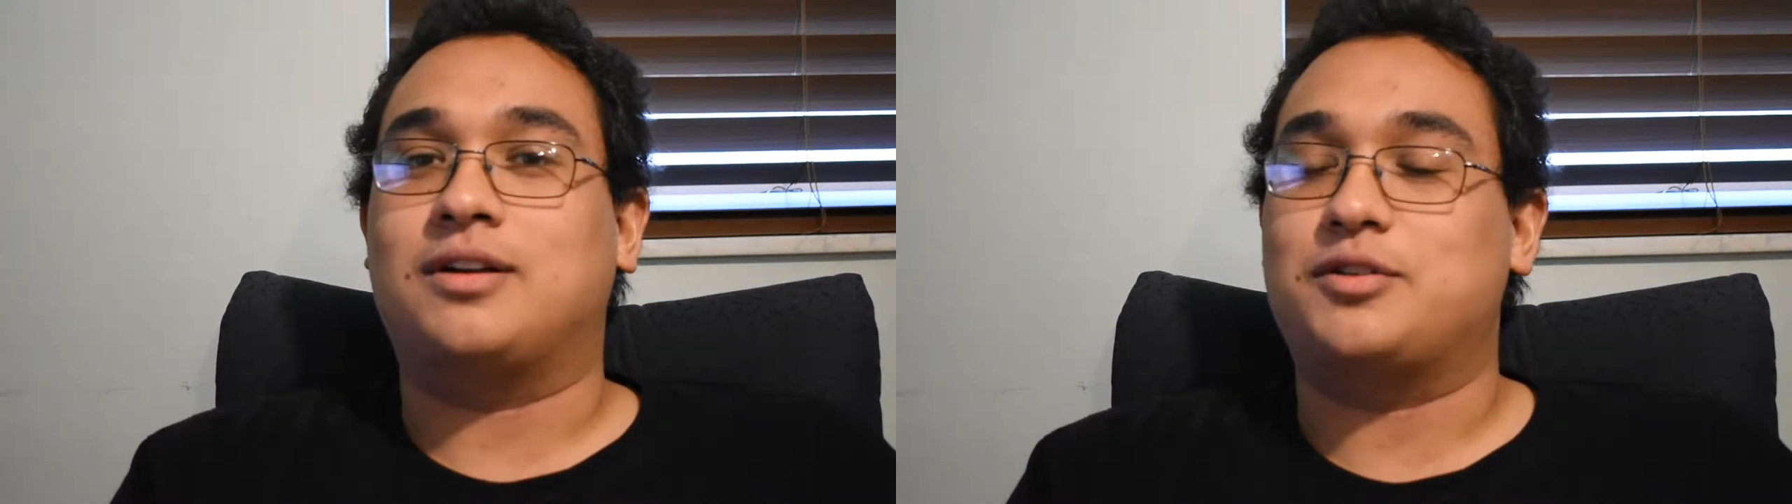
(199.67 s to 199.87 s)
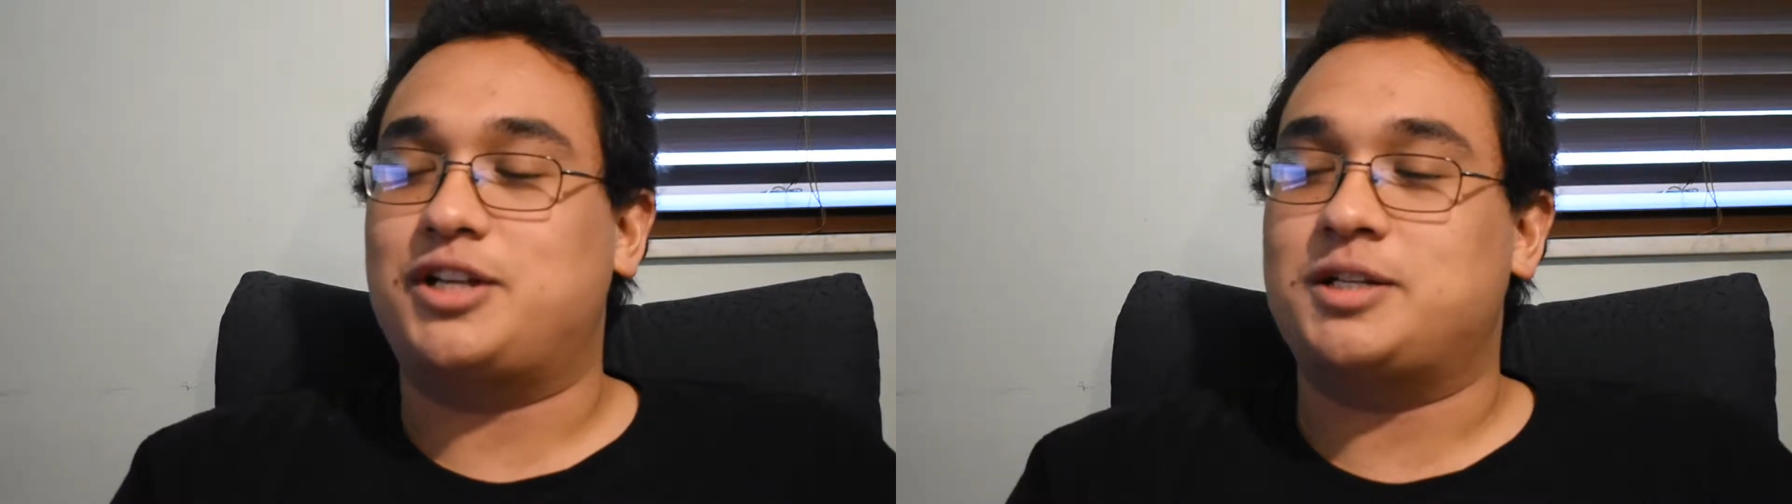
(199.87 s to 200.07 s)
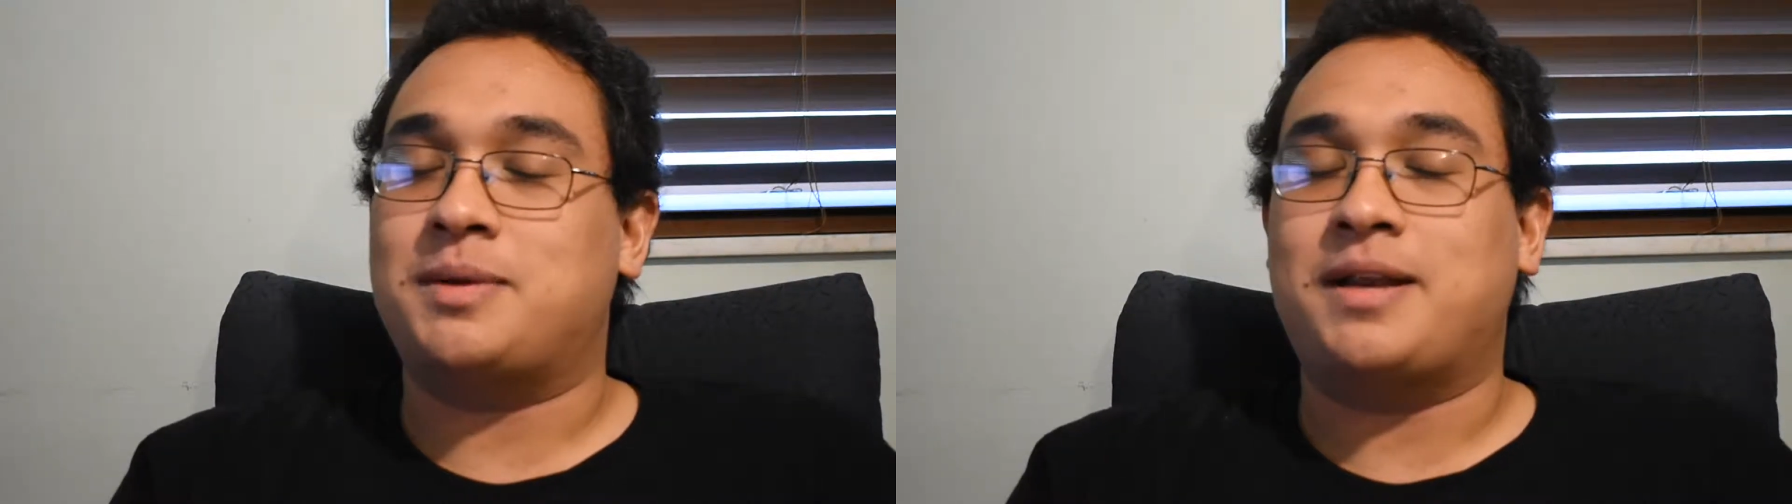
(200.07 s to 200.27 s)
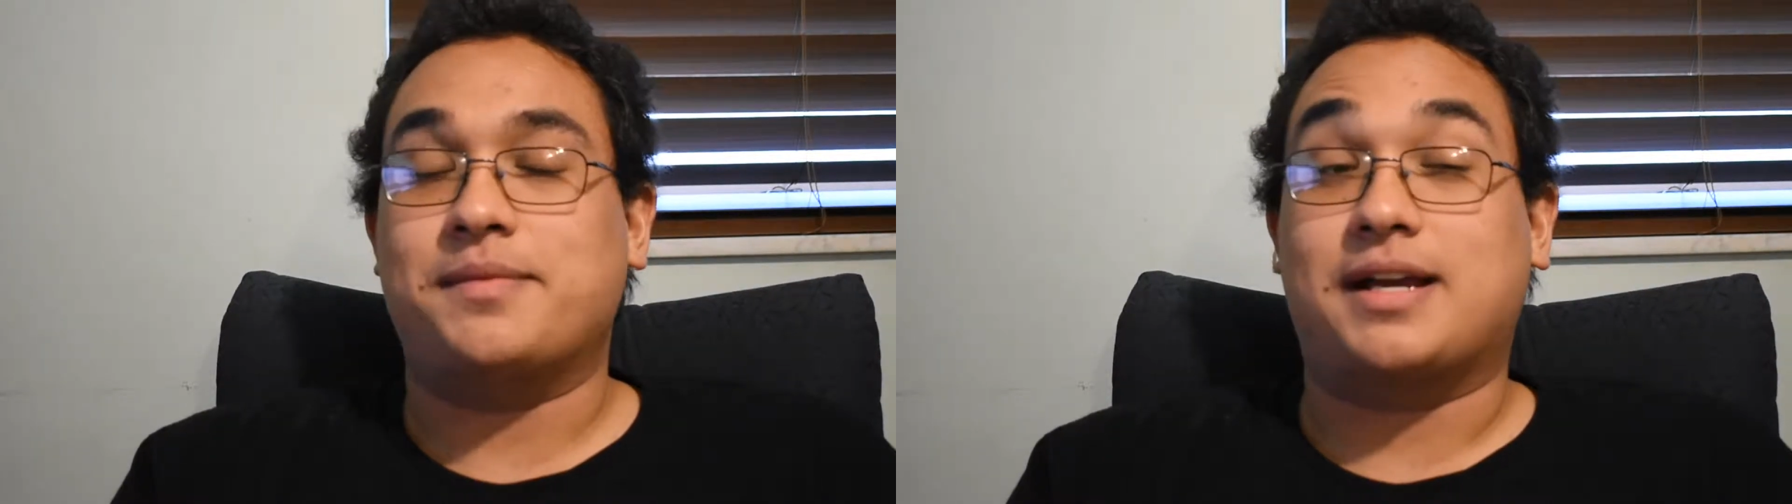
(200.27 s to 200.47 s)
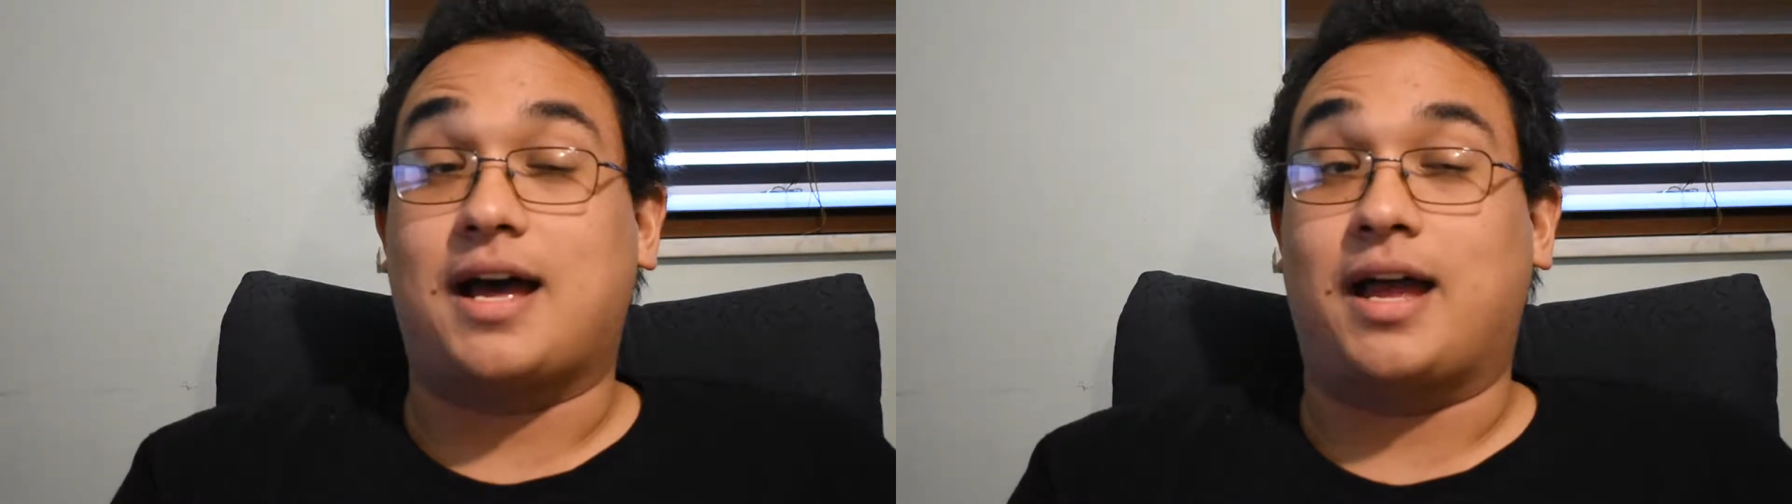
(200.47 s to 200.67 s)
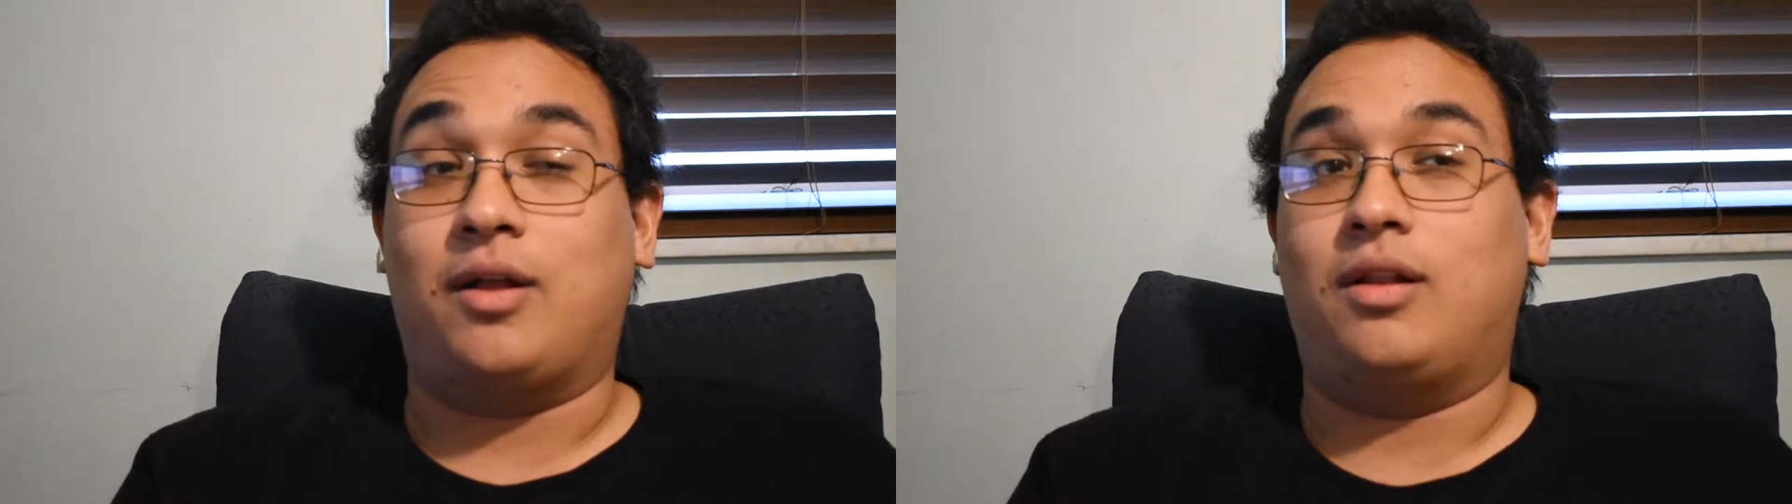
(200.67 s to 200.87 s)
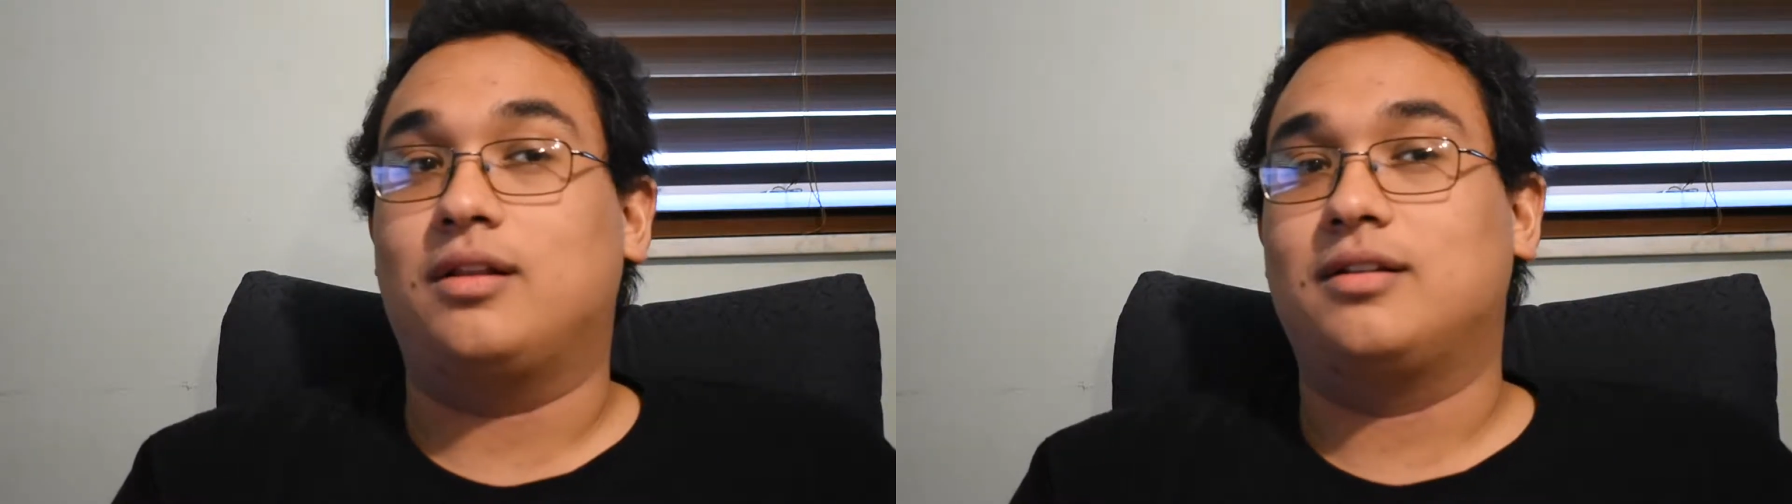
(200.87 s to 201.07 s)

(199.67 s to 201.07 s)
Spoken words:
I'll change my name to Kyle.